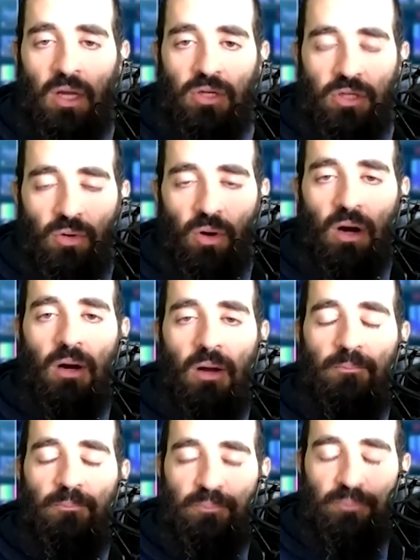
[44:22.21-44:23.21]
You are
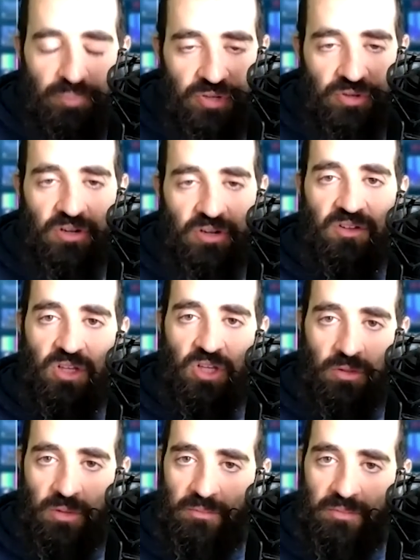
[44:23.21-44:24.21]
a beautiful
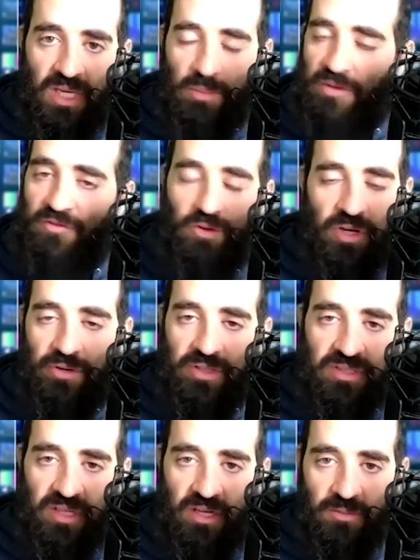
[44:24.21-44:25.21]
human being before you're a
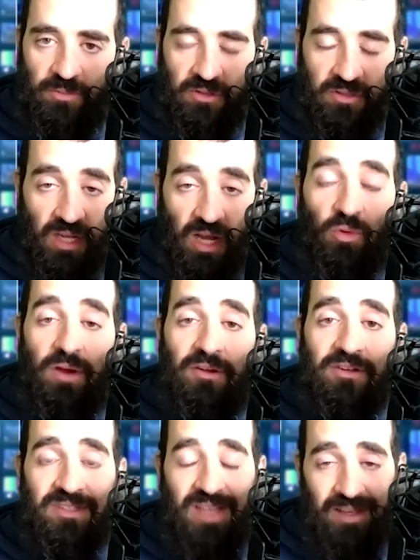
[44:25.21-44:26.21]
salesperson. Now, wear
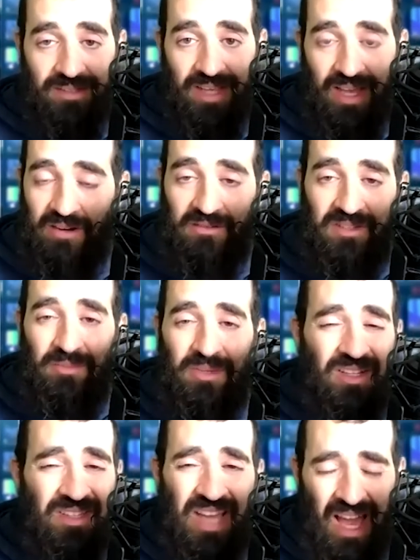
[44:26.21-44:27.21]
your sales hat, and if somebody
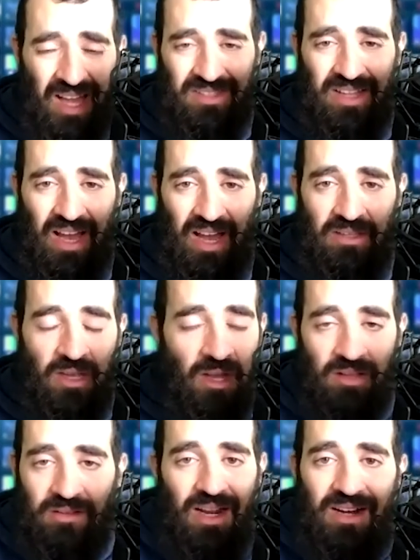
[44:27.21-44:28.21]
attacks that,
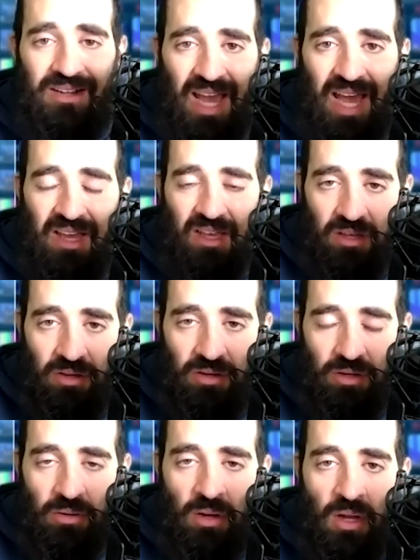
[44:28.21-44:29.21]
they're not attacking
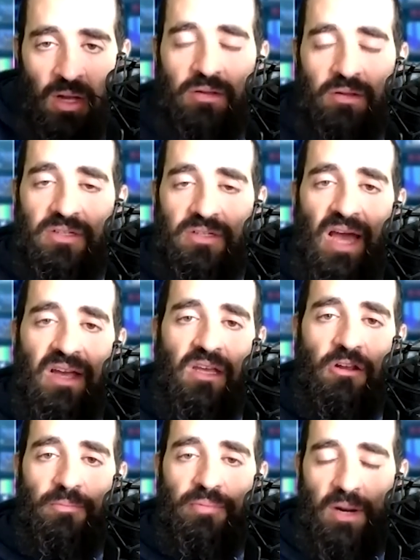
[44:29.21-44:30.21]
you. They're attacking
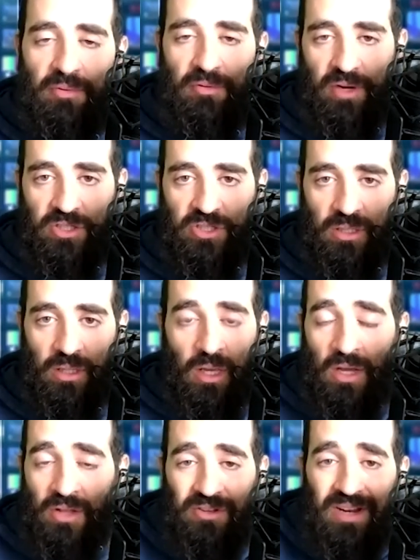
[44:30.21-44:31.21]
your preparation.
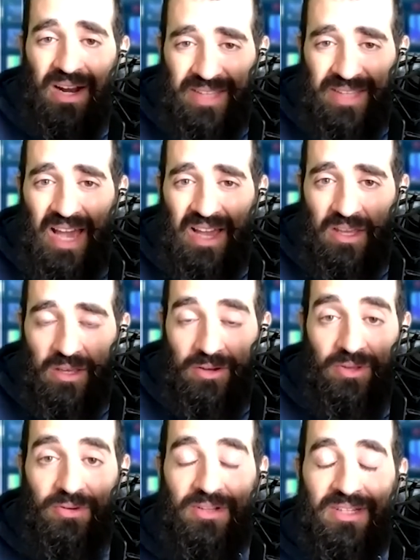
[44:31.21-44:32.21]
They're not attacking you.
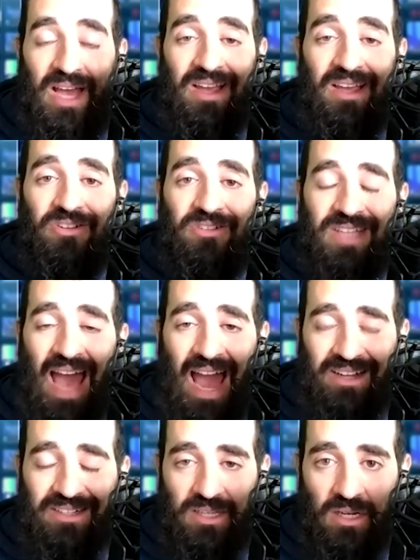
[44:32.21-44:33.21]
They're attacking your
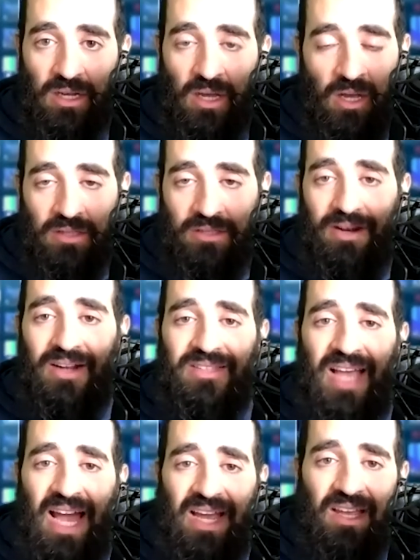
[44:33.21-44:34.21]
tactic. They're not
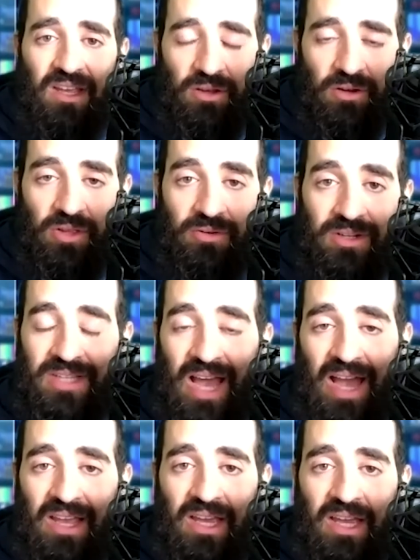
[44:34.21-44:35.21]
attacking you. They're
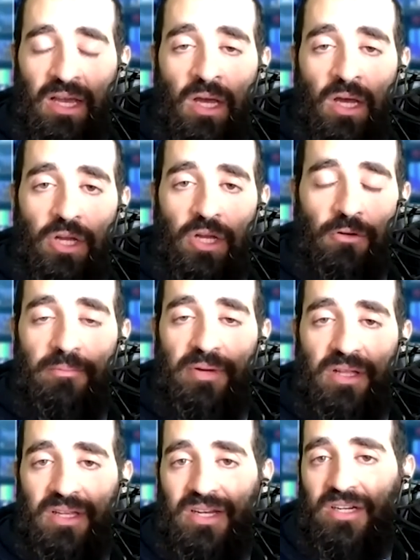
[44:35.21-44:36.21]
attacking your
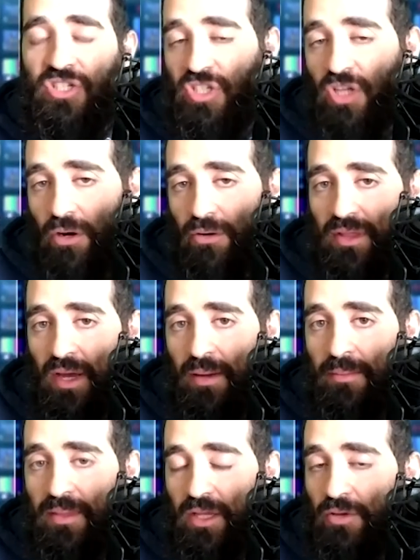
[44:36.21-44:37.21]
ability to show
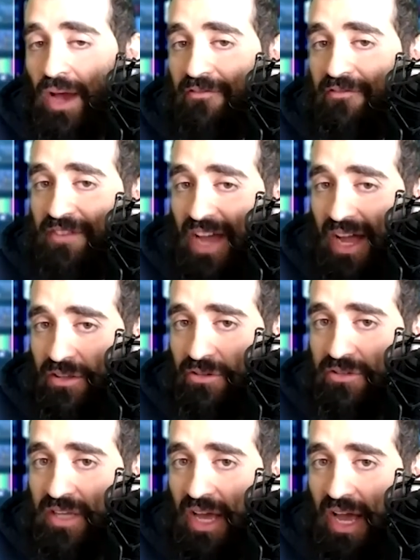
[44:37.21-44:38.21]
them that you have value
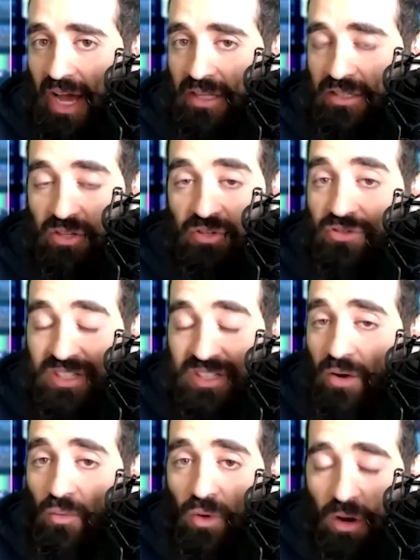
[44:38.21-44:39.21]
to add. So you just got
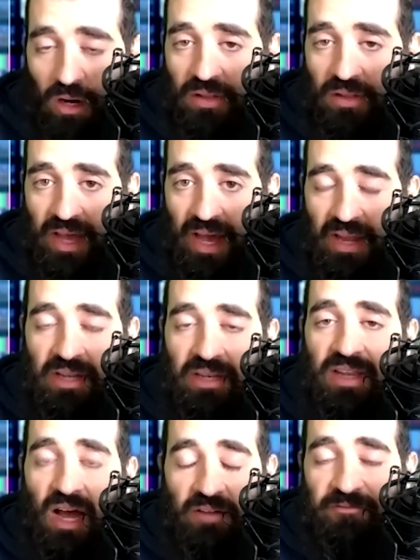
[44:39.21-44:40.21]
to work on that and
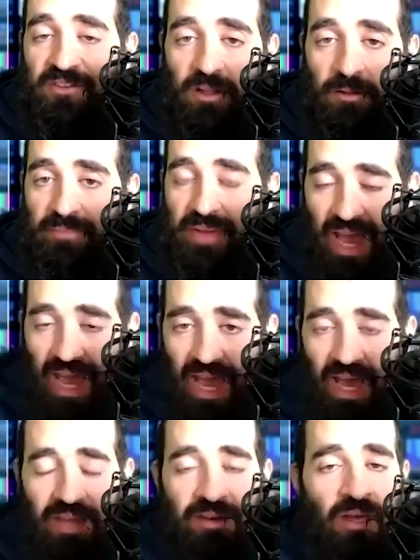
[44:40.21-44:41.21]
not feel
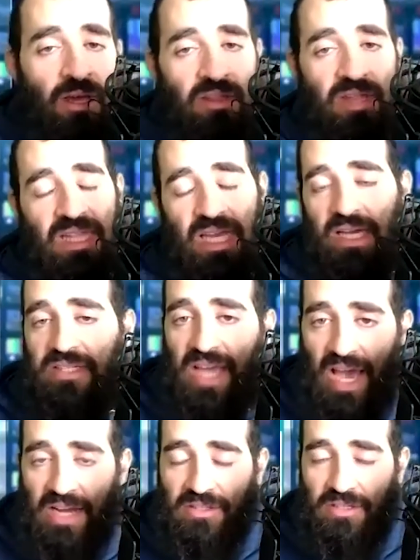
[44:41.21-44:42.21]
bad that they
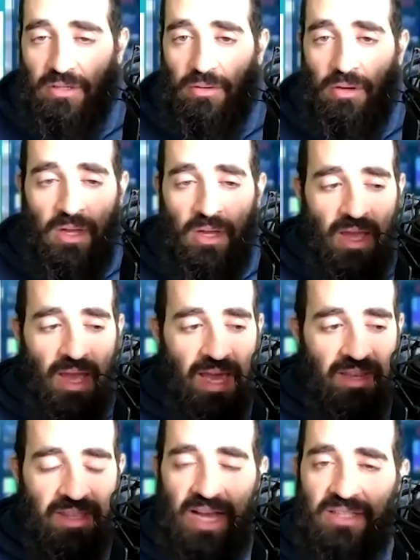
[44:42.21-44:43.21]
attacked you.
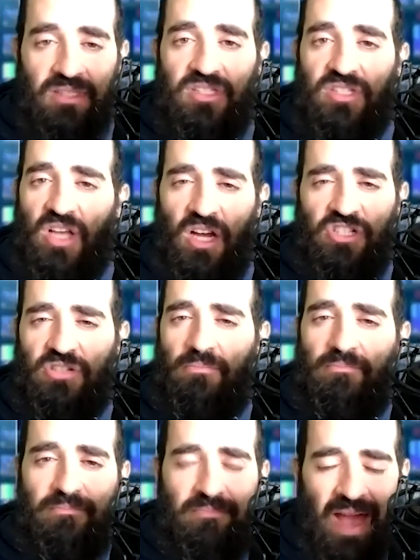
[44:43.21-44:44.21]
And that's such
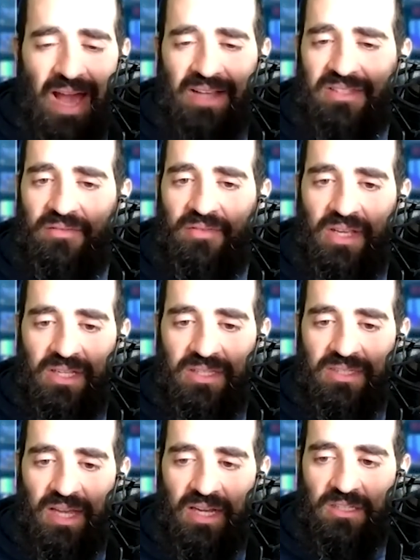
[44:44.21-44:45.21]
massive
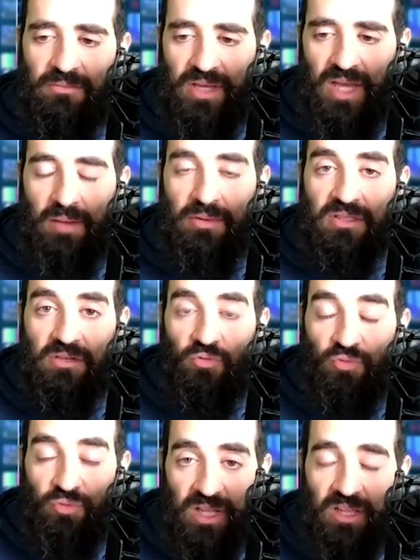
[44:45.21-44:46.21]
insight to be able to
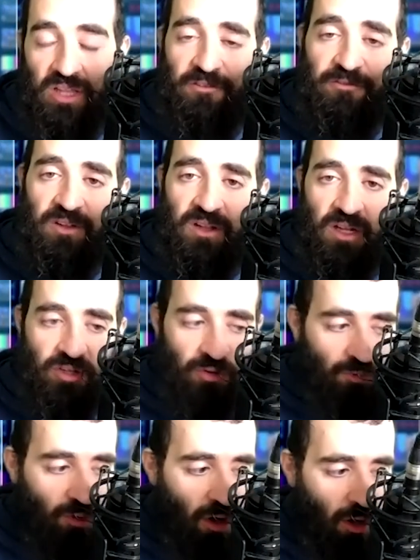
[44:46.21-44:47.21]
really fulfill on your
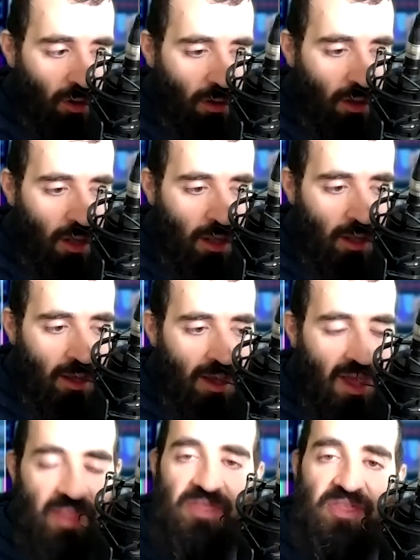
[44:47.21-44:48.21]
role.
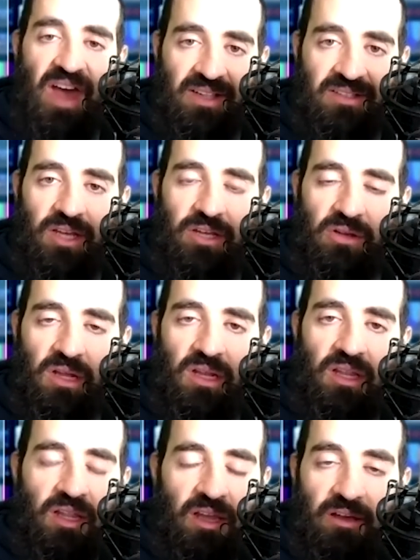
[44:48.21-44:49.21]
And that's how you
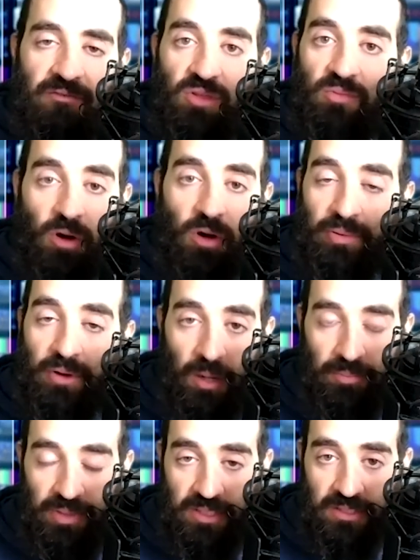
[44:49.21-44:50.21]
can live with more
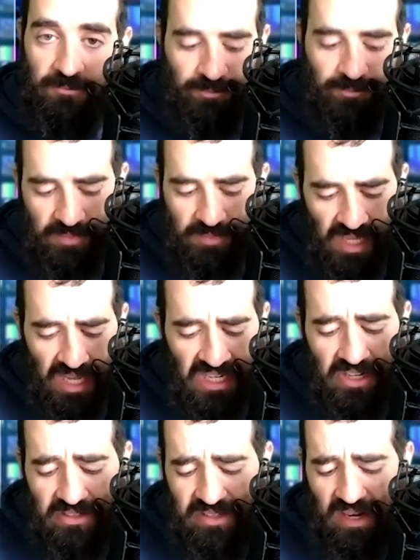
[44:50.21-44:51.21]
purpose. And
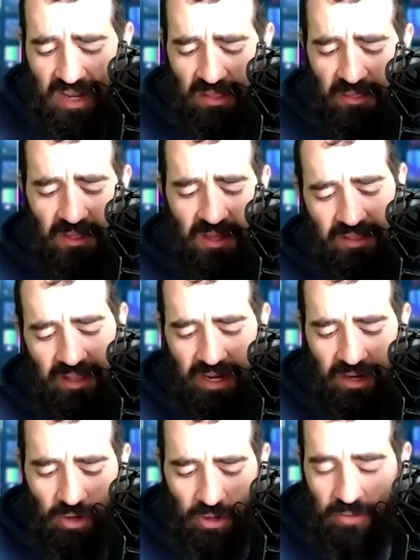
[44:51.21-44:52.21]
here's another thing that I
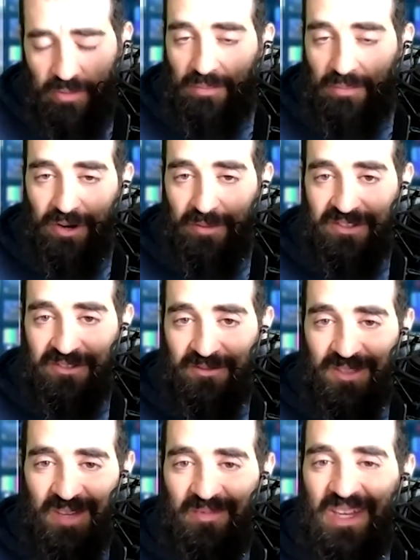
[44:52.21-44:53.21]
heard about purpose from
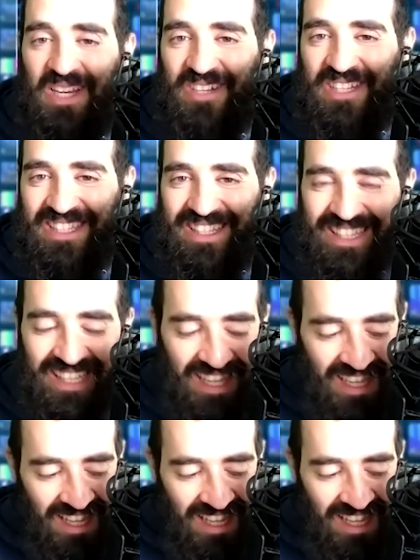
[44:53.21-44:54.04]
somebody recently.